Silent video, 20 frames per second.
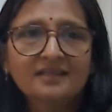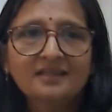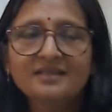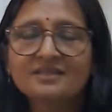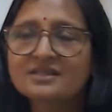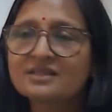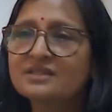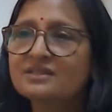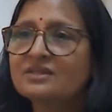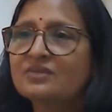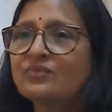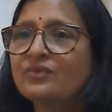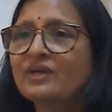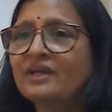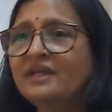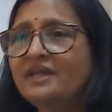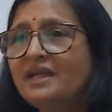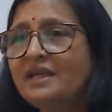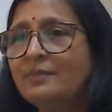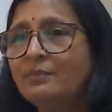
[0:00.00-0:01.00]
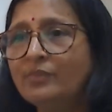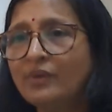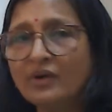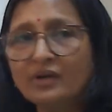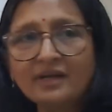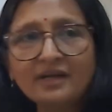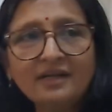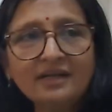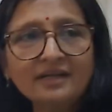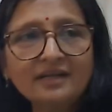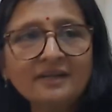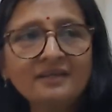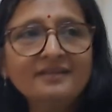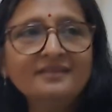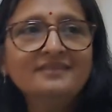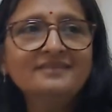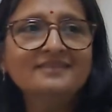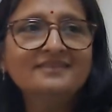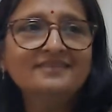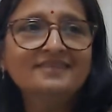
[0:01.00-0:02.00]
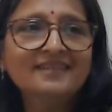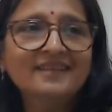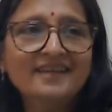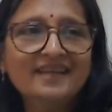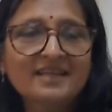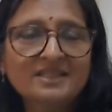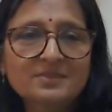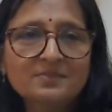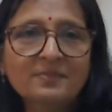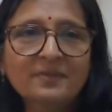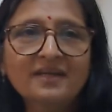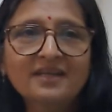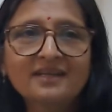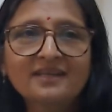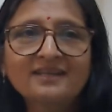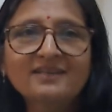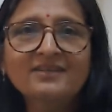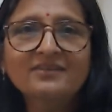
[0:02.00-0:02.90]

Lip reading: This is very important. As per